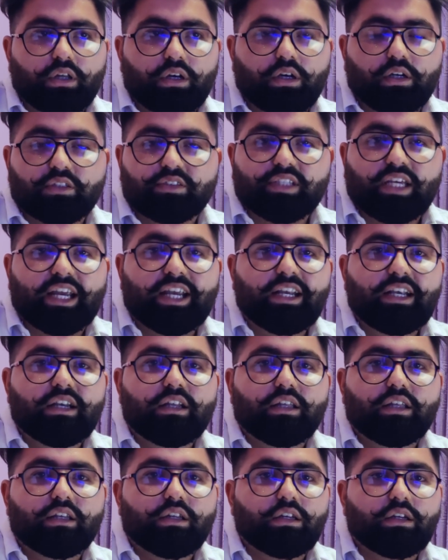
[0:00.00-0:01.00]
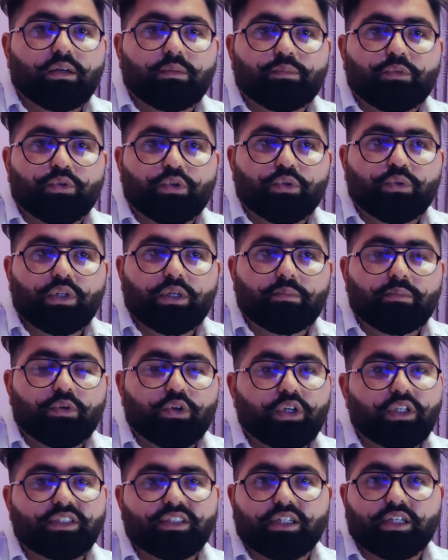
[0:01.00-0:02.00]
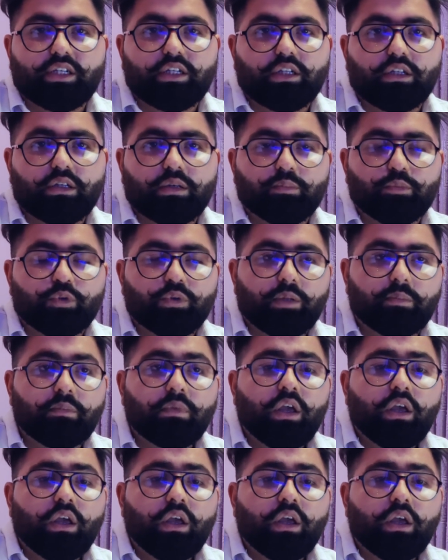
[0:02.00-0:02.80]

side income to them or a second income to them.